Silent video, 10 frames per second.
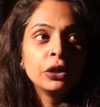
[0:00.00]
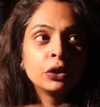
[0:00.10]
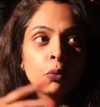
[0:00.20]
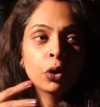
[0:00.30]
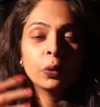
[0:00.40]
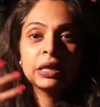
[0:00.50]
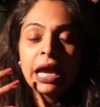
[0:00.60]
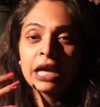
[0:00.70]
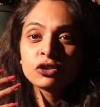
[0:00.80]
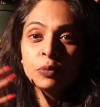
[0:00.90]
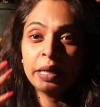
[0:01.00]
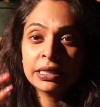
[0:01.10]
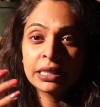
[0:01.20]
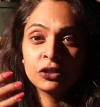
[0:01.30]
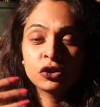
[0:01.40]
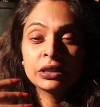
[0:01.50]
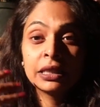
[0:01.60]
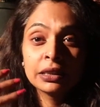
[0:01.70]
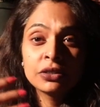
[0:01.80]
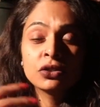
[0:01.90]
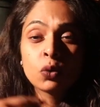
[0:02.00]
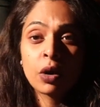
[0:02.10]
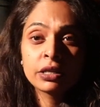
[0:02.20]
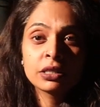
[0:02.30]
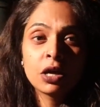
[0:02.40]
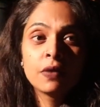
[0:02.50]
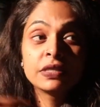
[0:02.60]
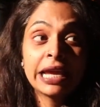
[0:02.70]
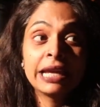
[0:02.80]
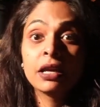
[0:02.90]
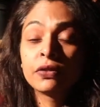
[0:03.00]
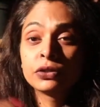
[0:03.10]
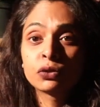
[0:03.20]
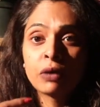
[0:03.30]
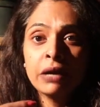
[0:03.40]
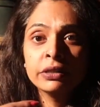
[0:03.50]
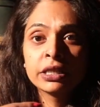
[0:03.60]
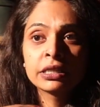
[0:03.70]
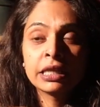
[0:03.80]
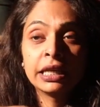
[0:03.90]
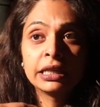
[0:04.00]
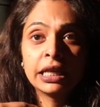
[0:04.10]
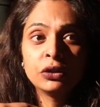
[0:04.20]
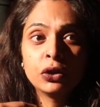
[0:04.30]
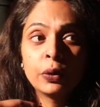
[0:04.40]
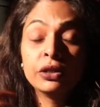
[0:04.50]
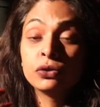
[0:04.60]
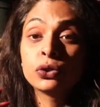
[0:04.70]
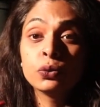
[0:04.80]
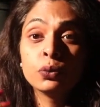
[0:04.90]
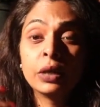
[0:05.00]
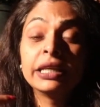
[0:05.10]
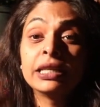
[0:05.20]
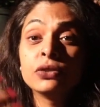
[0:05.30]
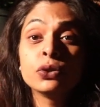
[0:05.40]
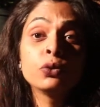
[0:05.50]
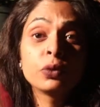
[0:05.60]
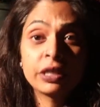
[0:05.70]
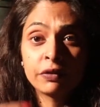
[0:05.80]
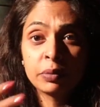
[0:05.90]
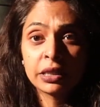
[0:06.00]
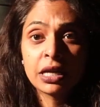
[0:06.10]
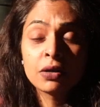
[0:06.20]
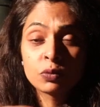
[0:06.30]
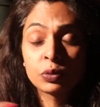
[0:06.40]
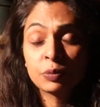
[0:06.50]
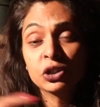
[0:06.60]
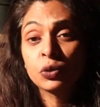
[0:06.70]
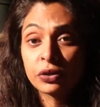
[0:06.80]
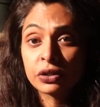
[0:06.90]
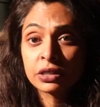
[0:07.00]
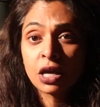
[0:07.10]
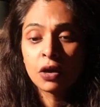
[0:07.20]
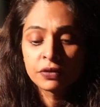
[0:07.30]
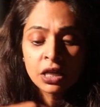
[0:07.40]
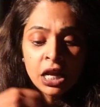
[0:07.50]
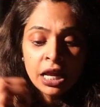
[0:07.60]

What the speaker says: the more we actually pay attention and listen to ourselves and others around us, and get in tune with everybody else, especially with ourselves,